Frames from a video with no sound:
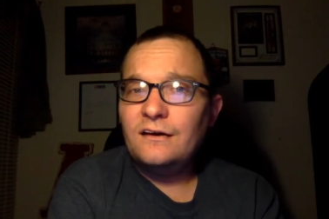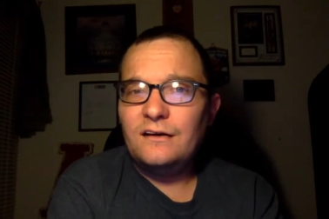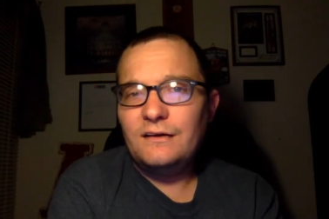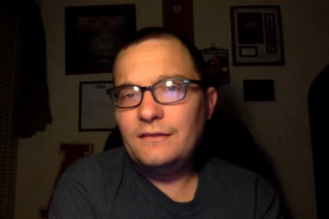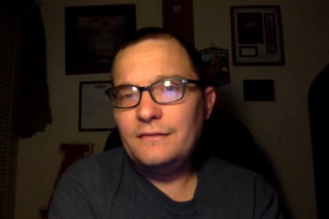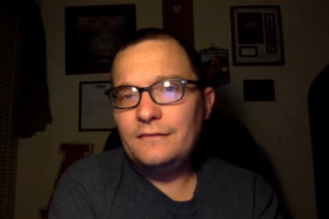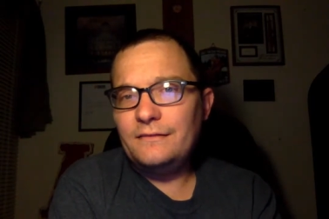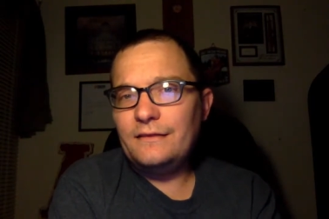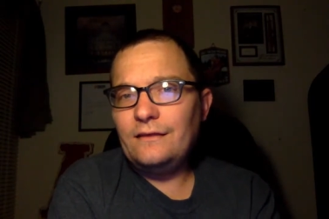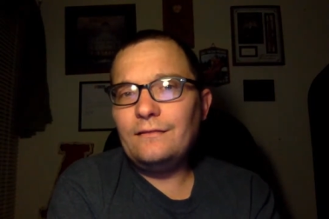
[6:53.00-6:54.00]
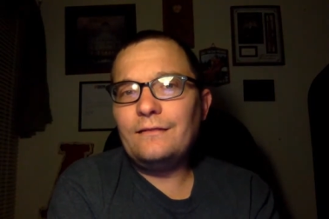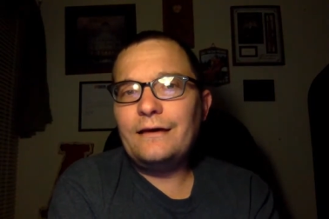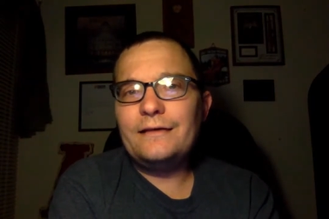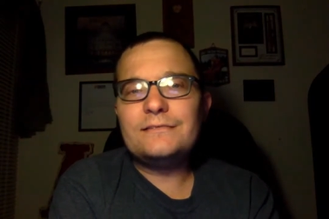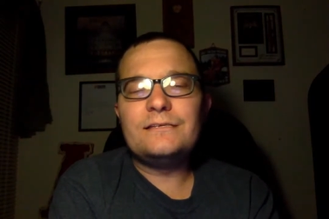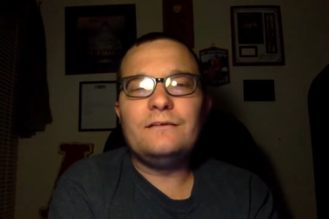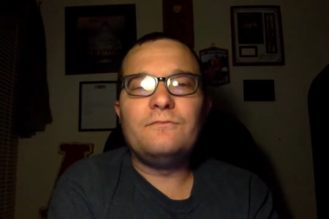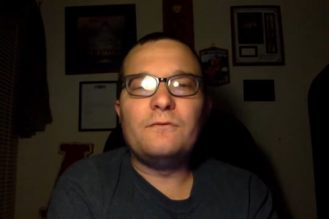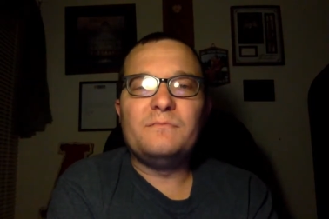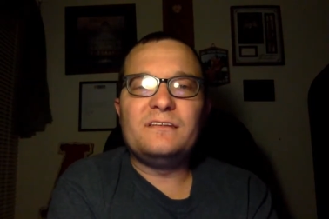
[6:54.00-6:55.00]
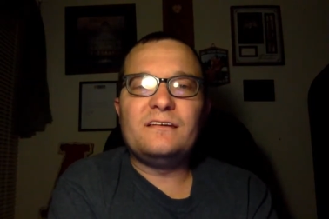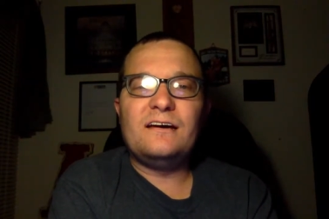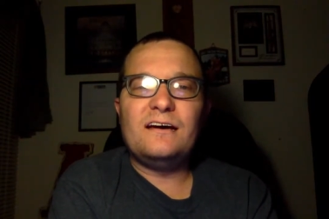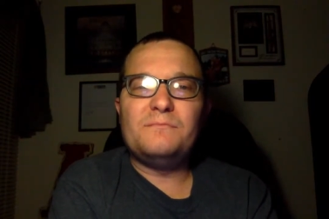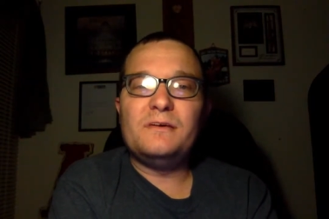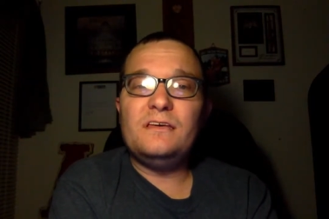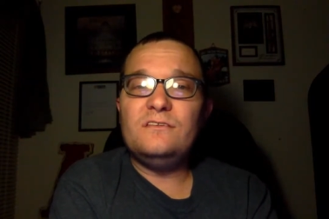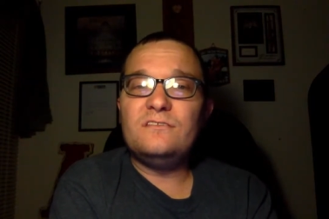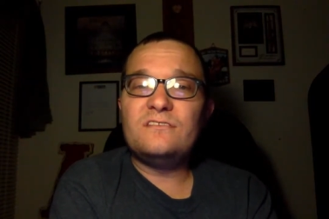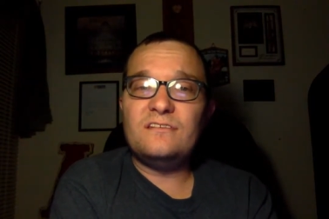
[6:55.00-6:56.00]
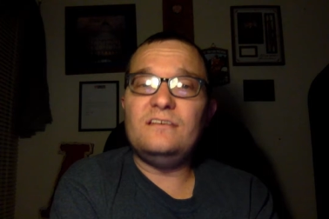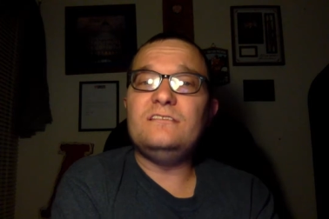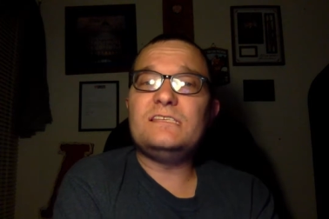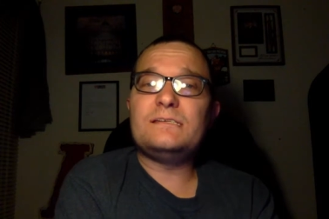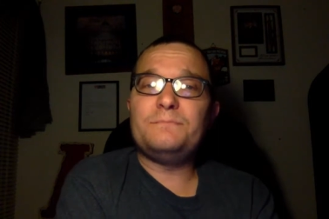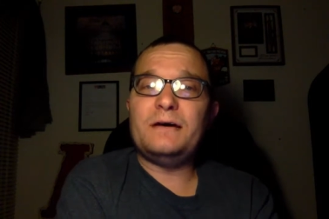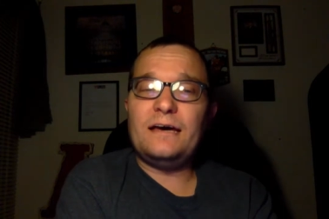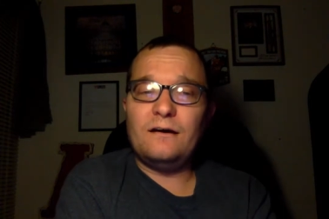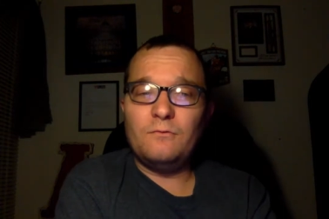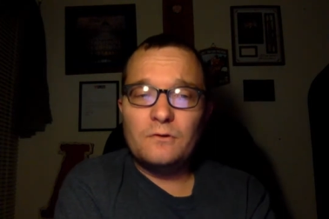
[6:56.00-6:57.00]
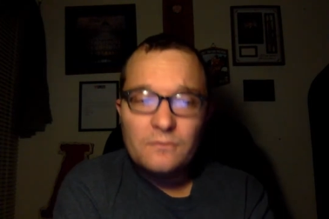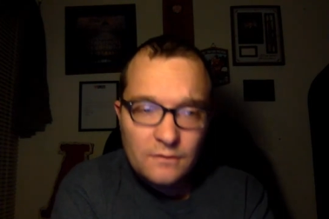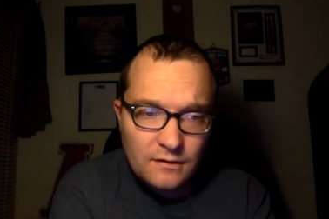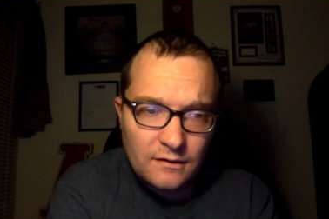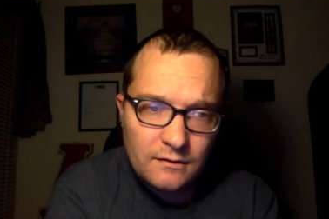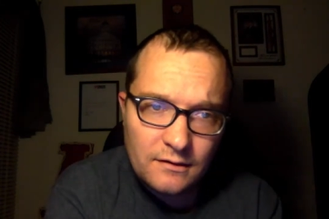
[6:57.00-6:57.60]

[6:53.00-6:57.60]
uh, that lasted from the time he seized power uh,